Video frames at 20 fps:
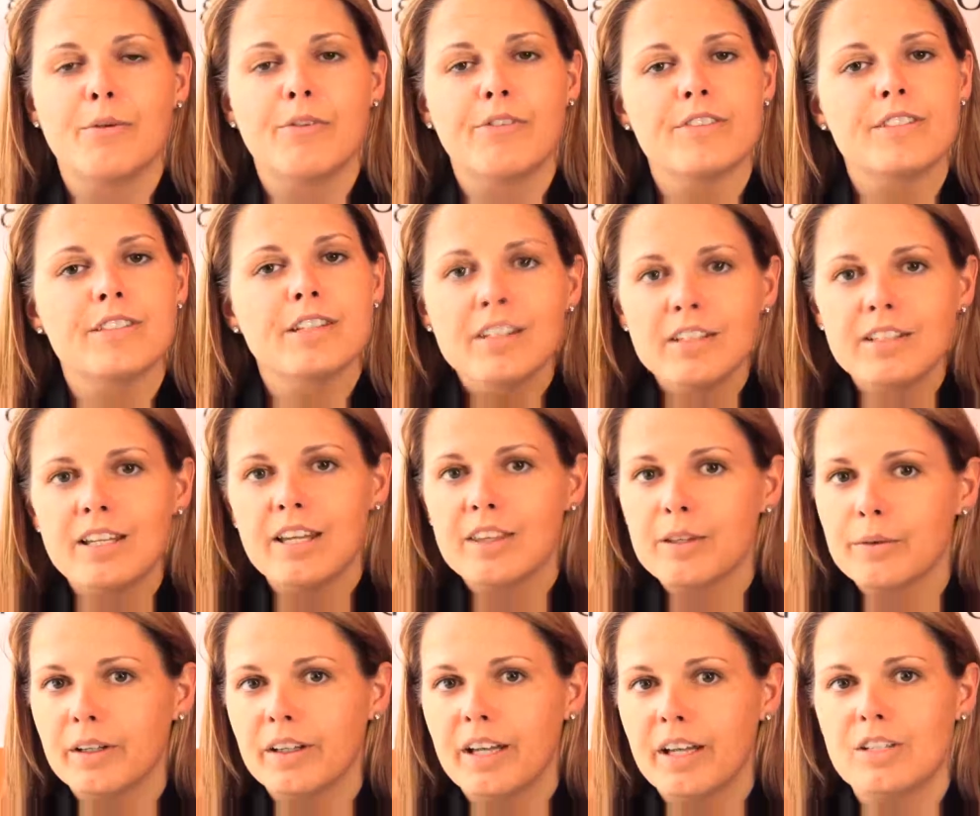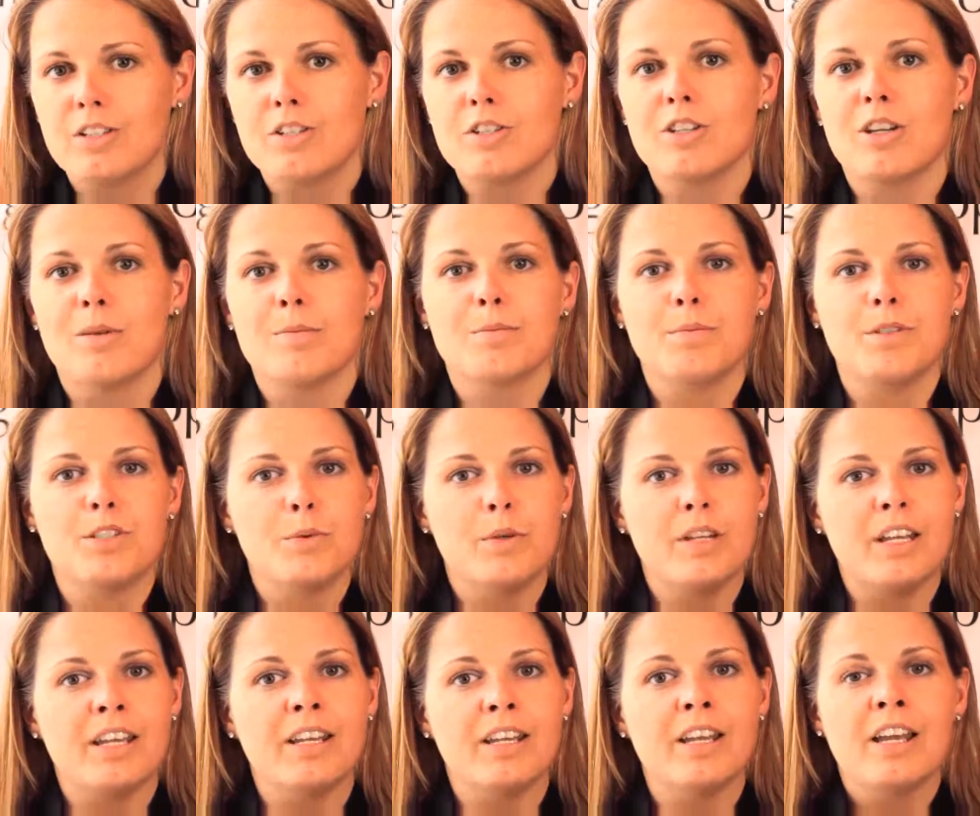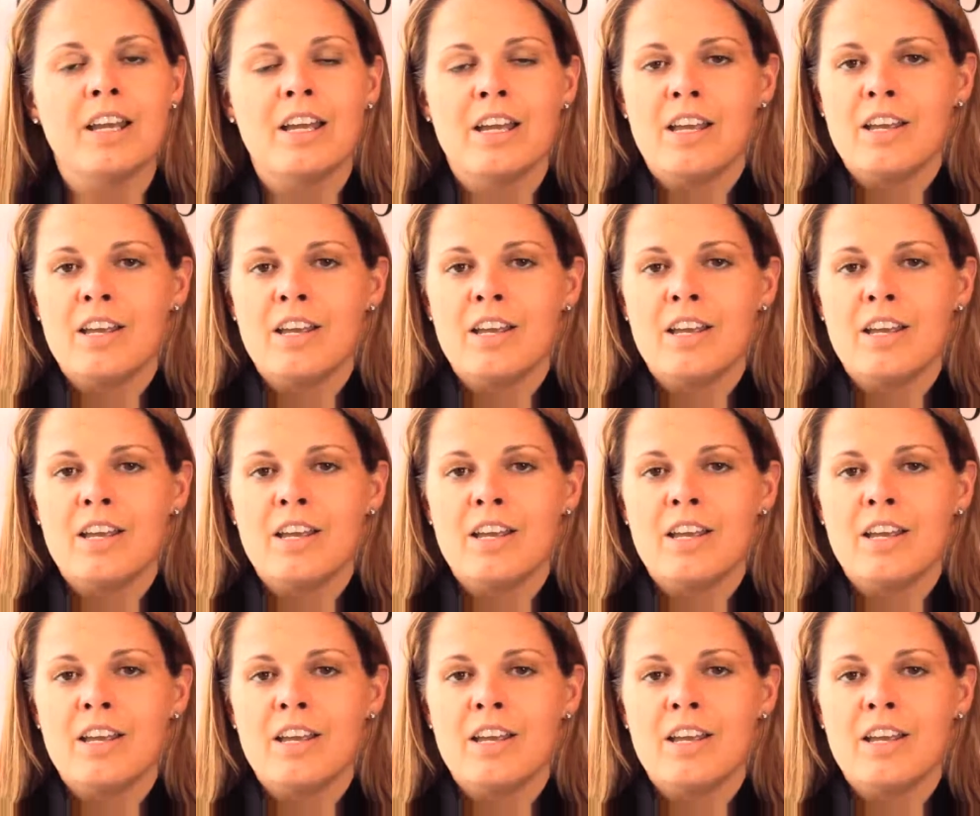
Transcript: will facilitate the relationships between